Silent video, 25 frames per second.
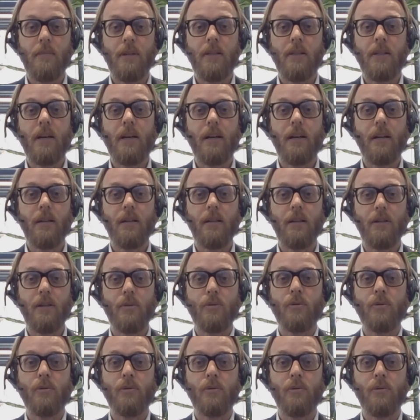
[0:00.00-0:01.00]
can be
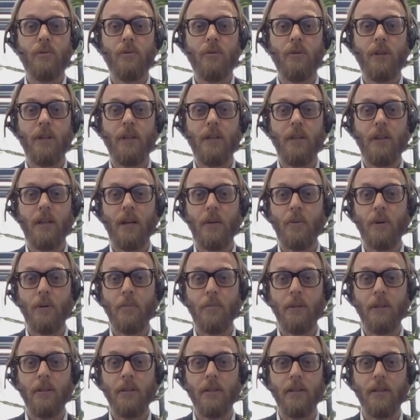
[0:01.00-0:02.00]
directly used to heat
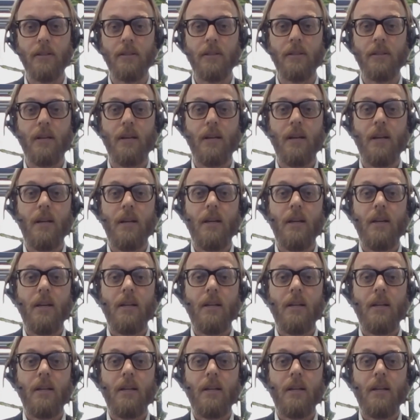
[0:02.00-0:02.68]
our buildings.